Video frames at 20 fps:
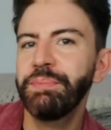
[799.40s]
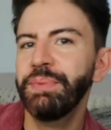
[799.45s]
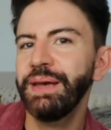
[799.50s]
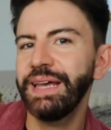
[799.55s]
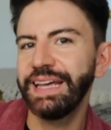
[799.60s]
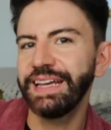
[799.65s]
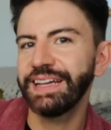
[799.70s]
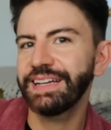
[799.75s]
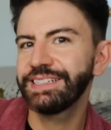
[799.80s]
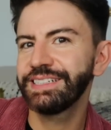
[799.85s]
be
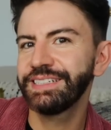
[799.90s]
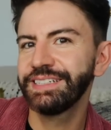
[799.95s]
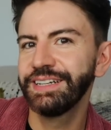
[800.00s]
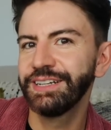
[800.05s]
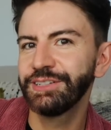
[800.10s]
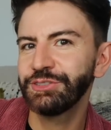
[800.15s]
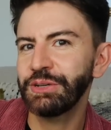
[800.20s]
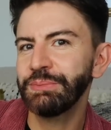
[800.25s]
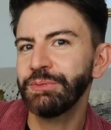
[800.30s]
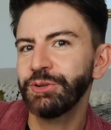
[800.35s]
picked.
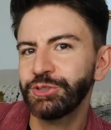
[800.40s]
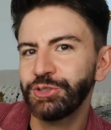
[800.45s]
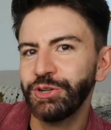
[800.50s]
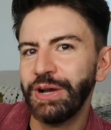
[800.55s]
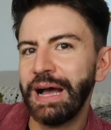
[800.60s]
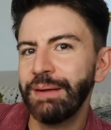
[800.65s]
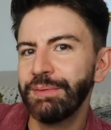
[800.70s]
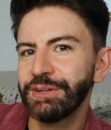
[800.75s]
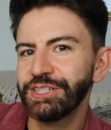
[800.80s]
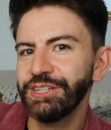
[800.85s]
So I'm not sure
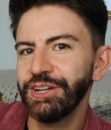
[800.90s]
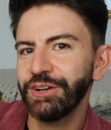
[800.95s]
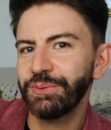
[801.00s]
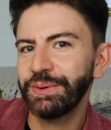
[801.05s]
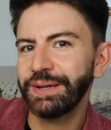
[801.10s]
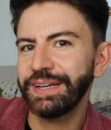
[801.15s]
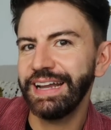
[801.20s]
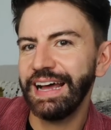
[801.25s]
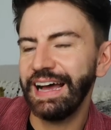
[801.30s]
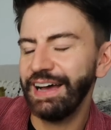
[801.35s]
how much luck
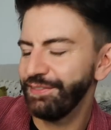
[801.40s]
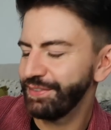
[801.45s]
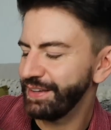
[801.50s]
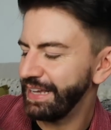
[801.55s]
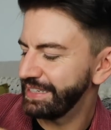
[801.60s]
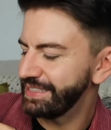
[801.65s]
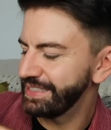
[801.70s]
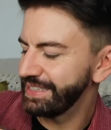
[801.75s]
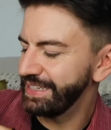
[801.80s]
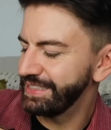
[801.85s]
we're gonna have
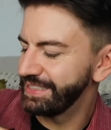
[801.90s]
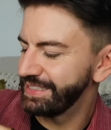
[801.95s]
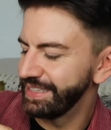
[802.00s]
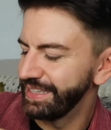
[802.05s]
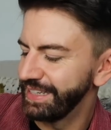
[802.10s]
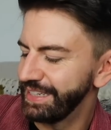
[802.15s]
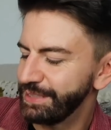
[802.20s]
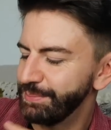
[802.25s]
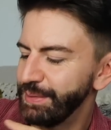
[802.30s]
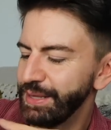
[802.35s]
getting into
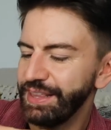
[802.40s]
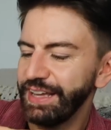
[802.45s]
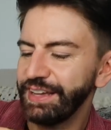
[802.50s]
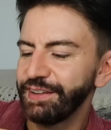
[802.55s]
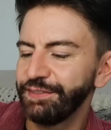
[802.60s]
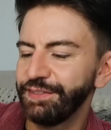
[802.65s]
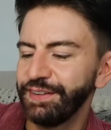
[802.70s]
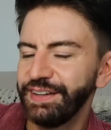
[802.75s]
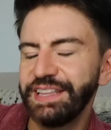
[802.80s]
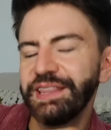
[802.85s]
this, but
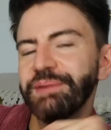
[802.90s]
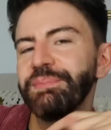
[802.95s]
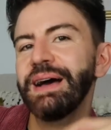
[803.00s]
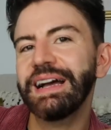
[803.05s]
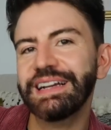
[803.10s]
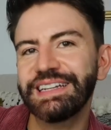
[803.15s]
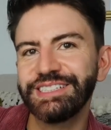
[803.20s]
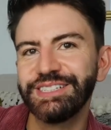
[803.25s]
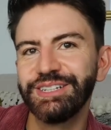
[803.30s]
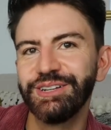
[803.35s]
thankfully the
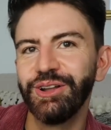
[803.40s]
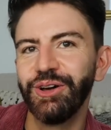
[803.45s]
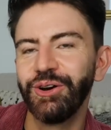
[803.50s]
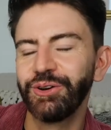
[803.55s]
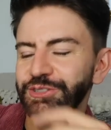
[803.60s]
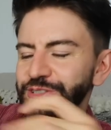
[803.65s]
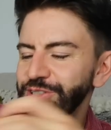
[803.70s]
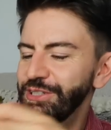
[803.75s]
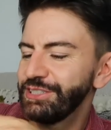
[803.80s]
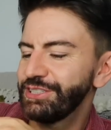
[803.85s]
bag isn't
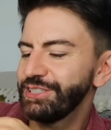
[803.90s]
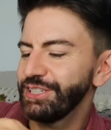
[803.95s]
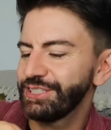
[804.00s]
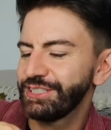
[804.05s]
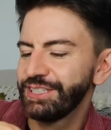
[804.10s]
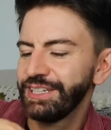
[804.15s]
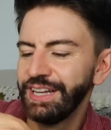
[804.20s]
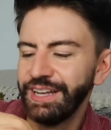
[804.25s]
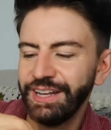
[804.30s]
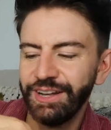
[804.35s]
locked, so it's
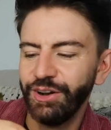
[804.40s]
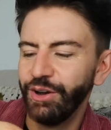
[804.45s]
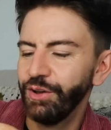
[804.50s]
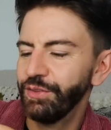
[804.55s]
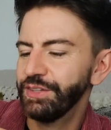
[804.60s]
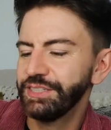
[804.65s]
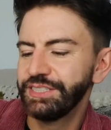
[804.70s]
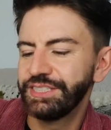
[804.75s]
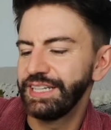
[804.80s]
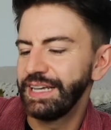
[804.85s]
just
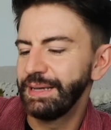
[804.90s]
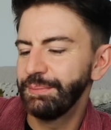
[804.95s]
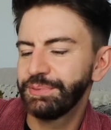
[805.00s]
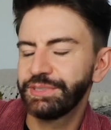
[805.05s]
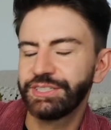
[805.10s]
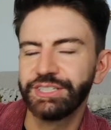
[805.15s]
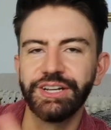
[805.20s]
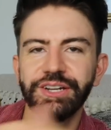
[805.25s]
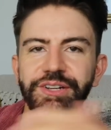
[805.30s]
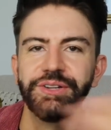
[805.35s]
on the zip.
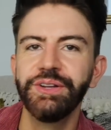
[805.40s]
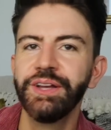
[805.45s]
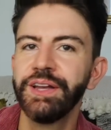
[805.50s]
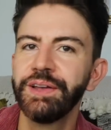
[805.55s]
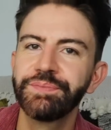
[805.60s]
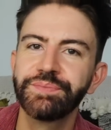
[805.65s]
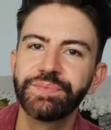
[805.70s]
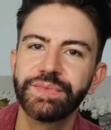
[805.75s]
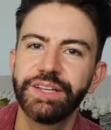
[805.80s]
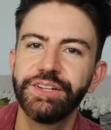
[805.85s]
So
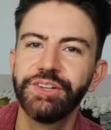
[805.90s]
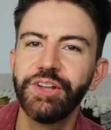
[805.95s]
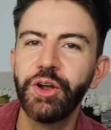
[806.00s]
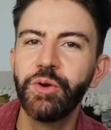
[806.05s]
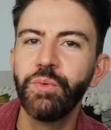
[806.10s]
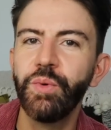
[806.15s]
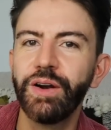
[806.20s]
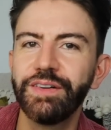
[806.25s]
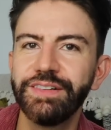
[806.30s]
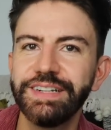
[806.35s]

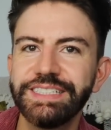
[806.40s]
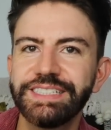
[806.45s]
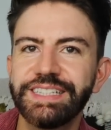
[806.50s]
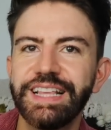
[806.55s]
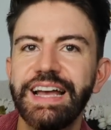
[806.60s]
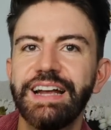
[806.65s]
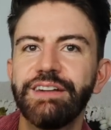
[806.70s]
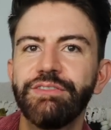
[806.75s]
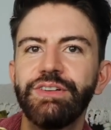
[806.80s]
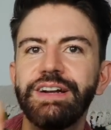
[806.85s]
no worries
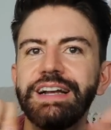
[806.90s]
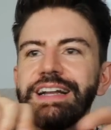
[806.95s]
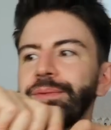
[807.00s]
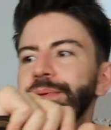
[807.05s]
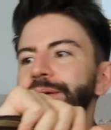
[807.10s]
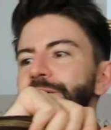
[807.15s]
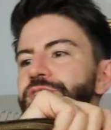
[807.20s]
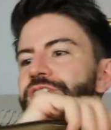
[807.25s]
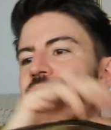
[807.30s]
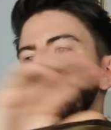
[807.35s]
there, really.
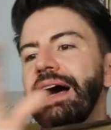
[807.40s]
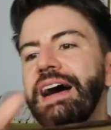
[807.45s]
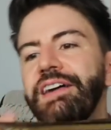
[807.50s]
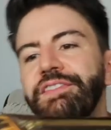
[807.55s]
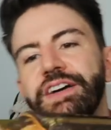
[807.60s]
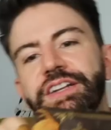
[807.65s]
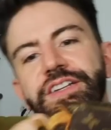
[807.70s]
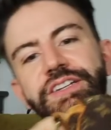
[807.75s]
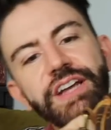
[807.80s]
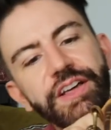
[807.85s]
We also
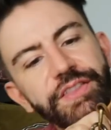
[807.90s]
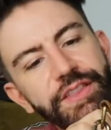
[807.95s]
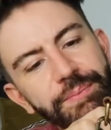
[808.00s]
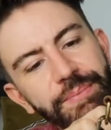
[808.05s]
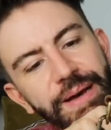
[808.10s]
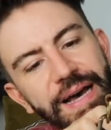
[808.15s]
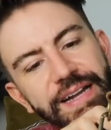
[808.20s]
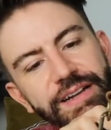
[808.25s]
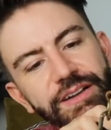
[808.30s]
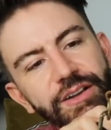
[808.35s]
have another
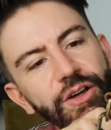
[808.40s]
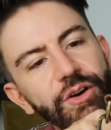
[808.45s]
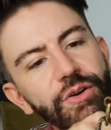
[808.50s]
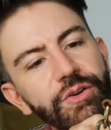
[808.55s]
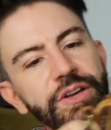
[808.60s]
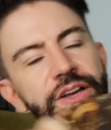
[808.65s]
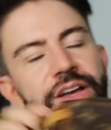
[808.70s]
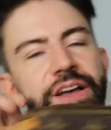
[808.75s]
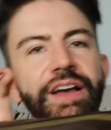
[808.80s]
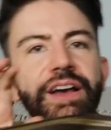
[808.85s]

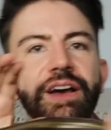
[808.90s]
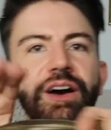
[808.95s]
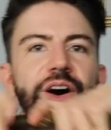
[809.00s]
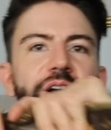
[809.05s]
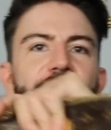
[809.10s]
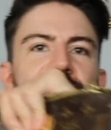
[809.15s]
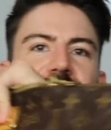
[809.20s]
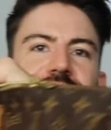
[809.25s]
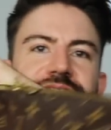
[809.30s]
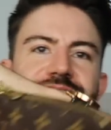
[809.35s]
padlock
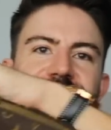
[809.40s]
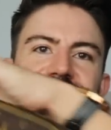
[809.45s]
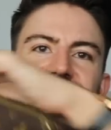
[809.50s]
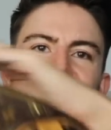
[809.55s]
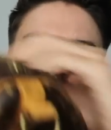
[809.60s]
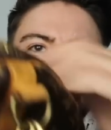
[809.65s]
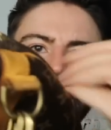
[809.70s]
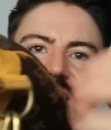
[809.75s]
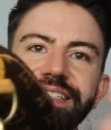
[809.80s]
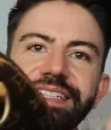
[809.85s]
on the
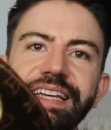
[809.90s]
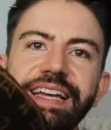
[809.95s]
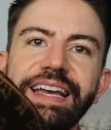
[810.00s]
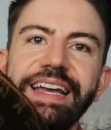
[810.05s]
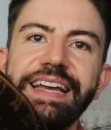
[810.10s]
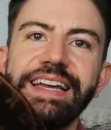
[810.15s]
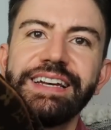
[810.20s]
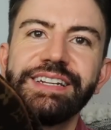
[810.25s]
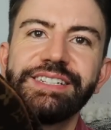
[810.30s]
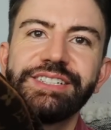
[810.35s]
side
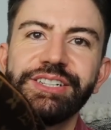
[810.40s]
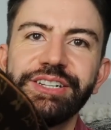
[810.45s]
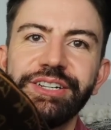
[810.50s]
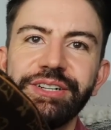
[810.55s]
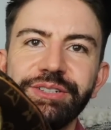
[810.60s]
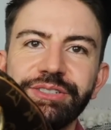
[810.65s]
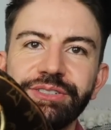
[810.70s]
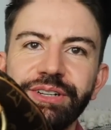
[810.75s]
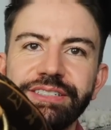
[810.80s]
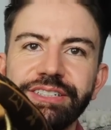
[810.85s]
here
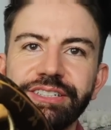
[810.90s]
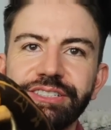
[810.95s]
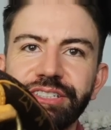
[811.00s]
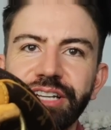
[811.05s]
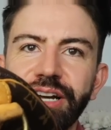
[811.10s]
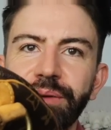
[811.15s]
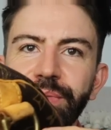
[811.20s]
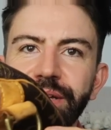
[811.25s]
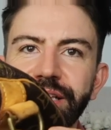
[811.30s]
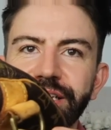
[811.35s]
too. So it does
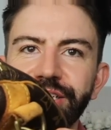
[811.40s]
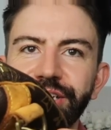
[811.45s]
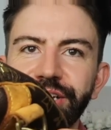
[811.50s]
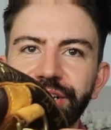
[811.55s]
come with